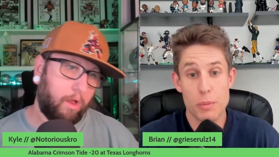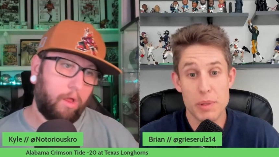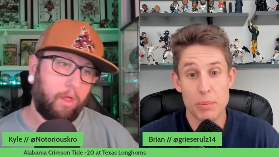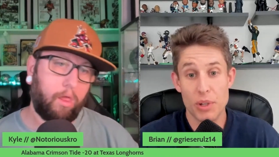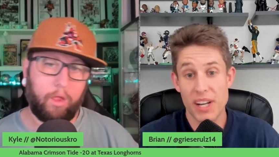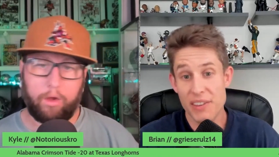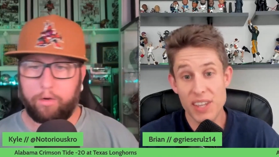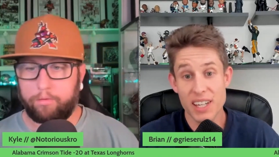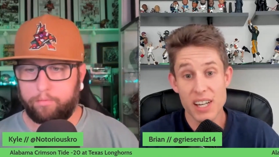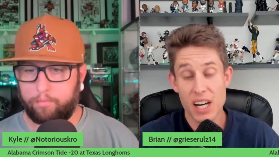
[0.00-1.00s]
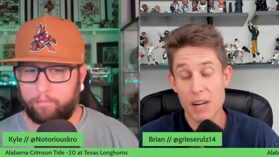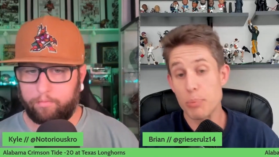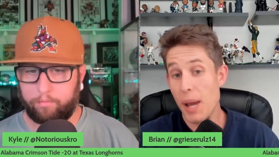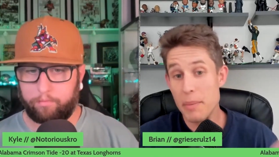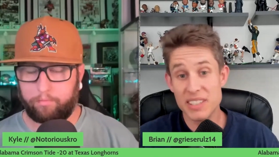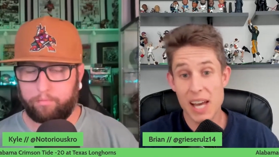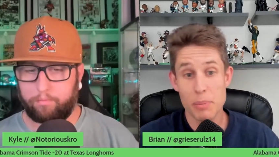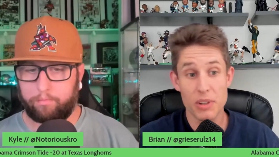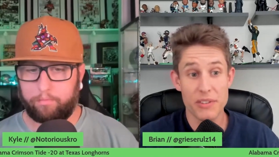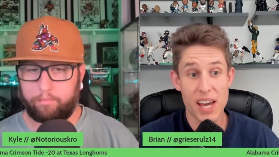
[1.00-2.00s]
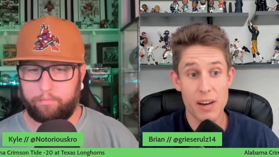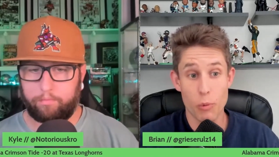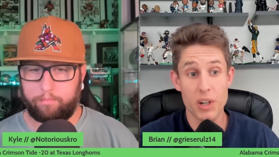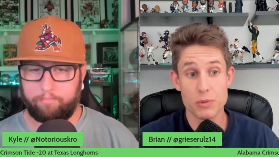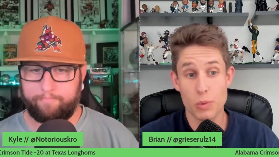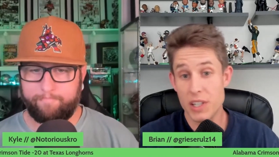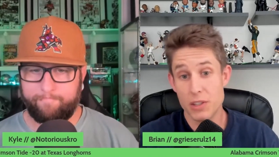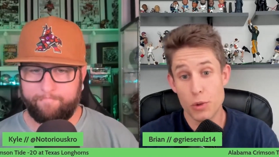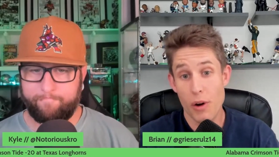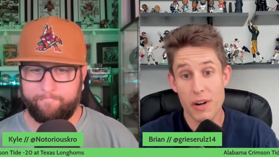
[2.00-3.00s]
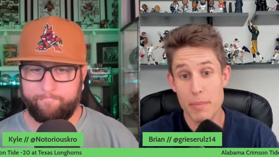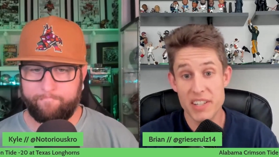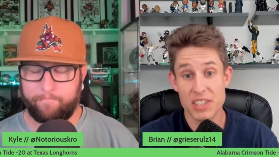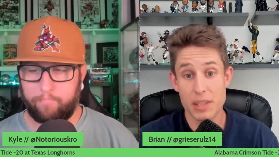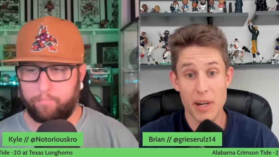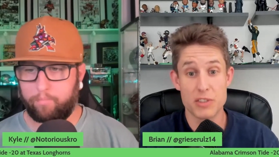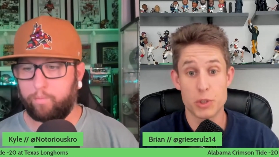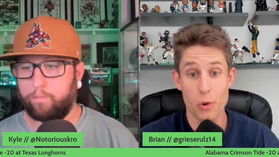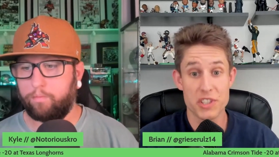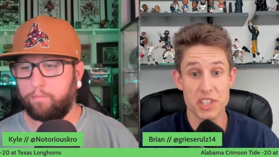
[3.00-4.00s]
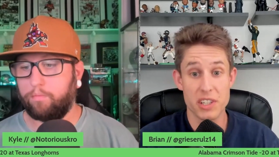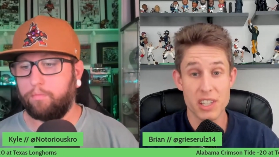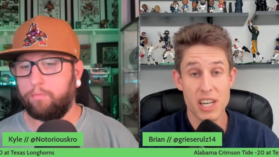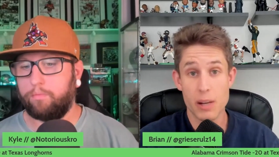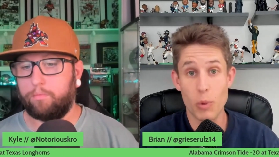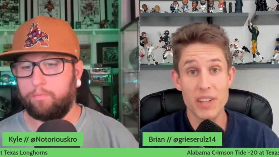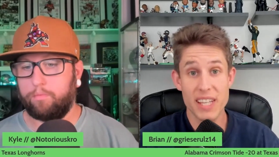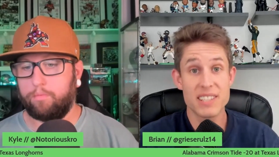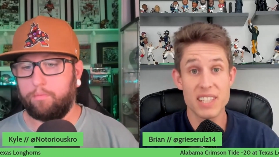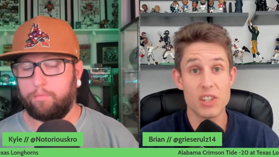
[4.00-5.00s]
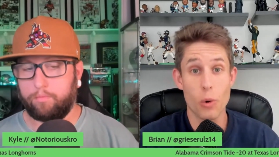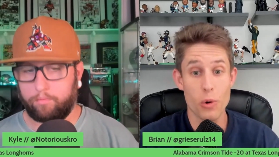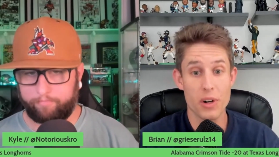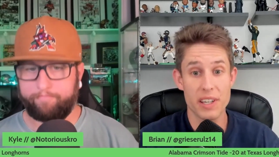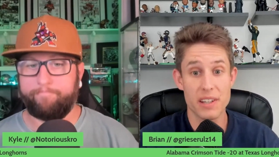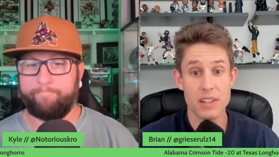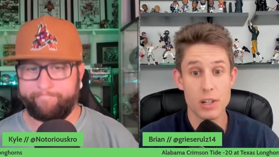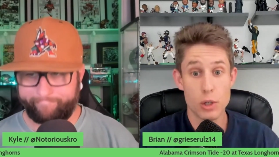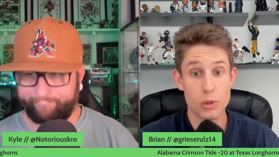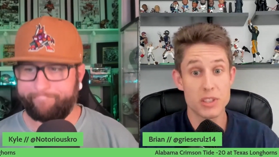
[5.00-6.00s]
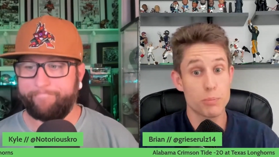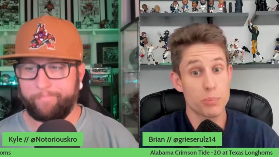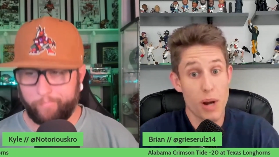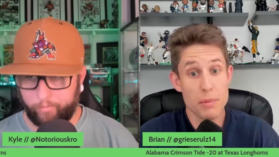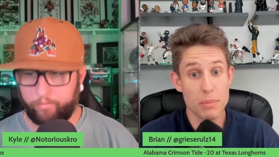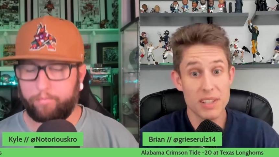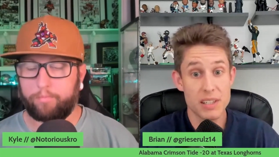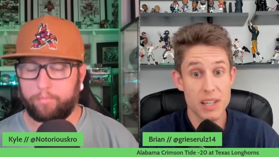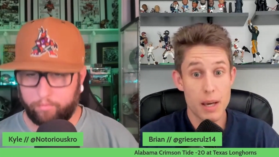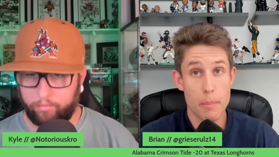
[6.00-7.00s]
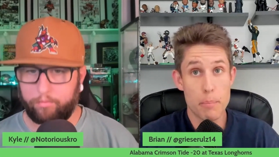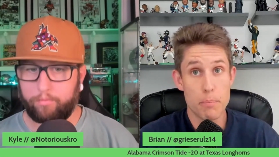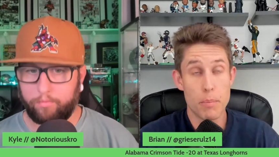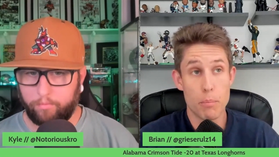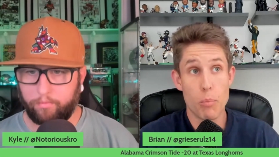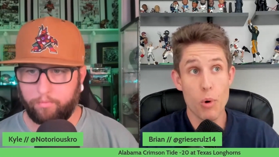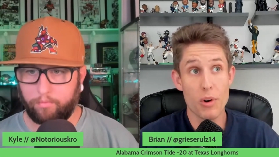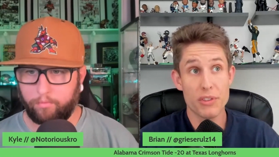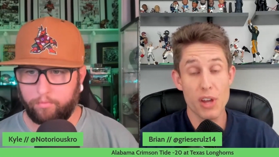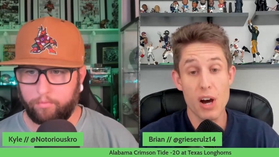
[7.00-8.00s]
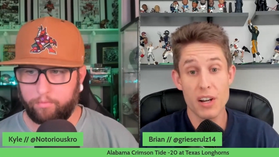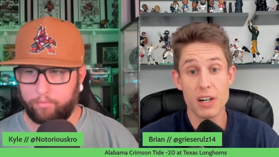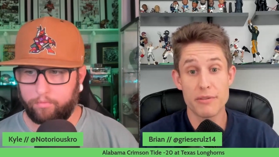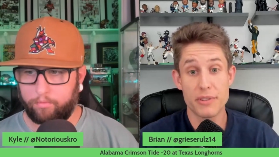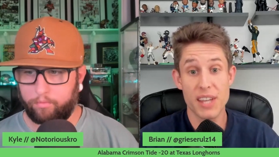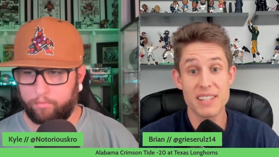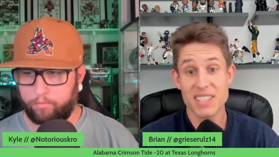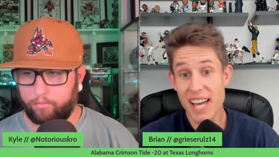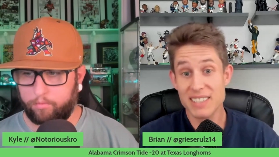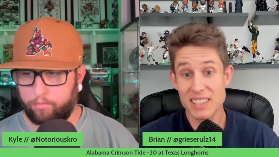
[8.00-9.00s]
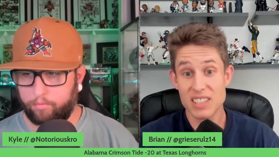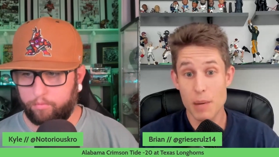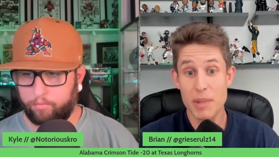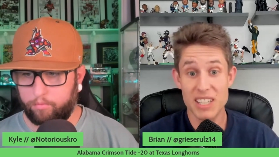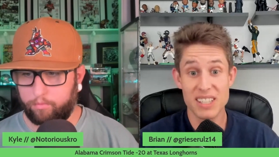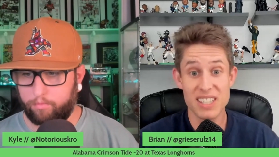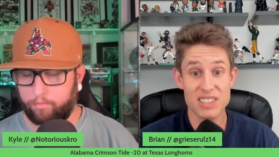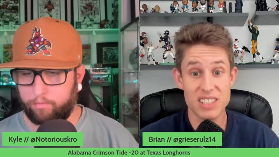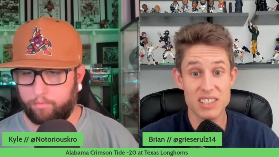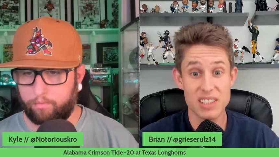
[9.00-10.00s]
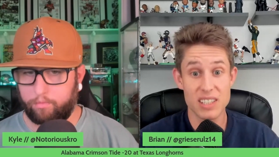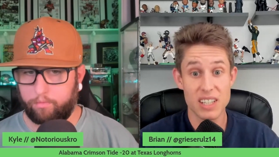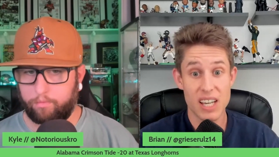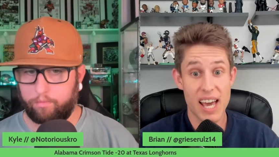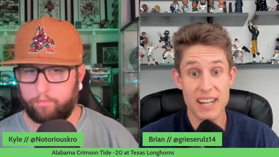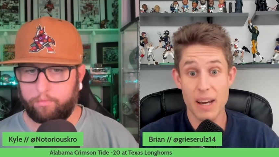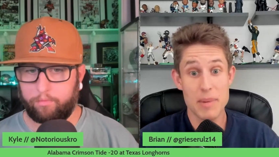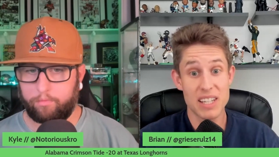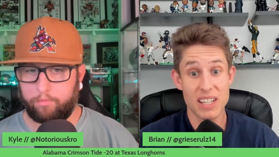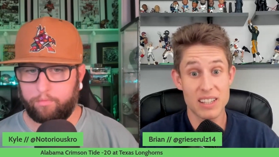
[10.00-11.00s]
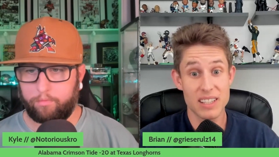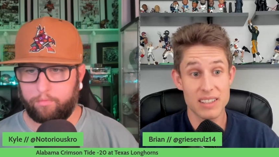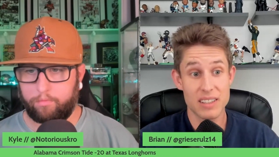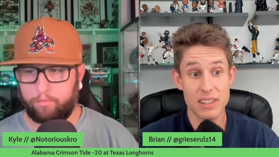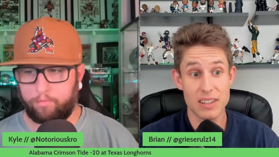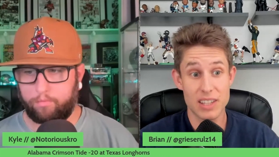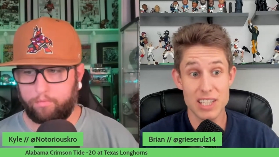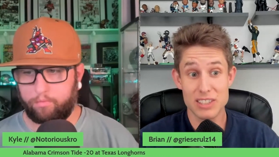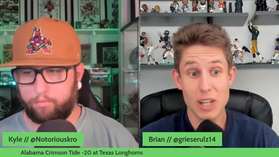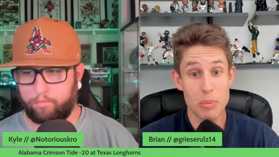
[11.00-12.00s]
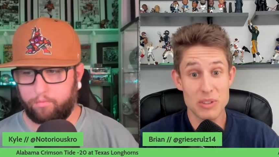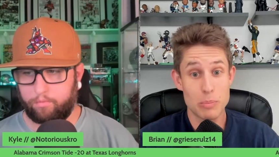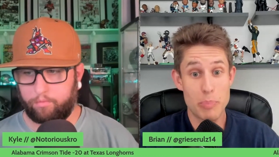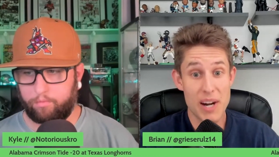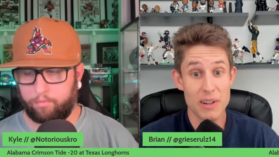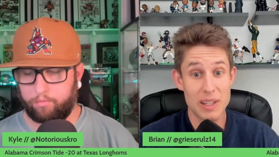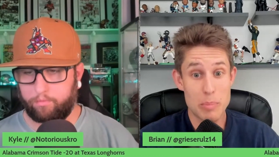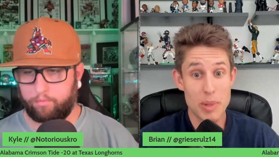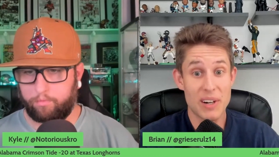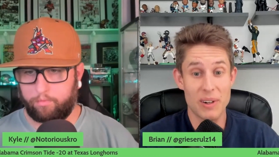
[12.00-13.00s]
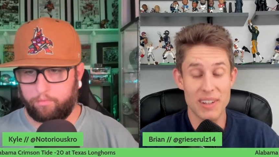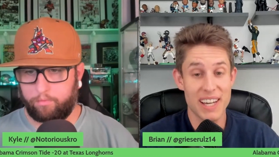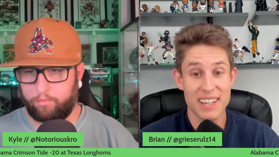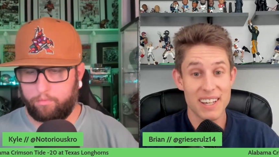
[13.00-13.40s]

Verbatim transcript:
Speaker 1: people. And I think a prime example of that was what you already mentioned about Georgia and what they did to Oregon, who is probably more thought of than Texas coming into this season. And I mean, th this number's barely bigger. Like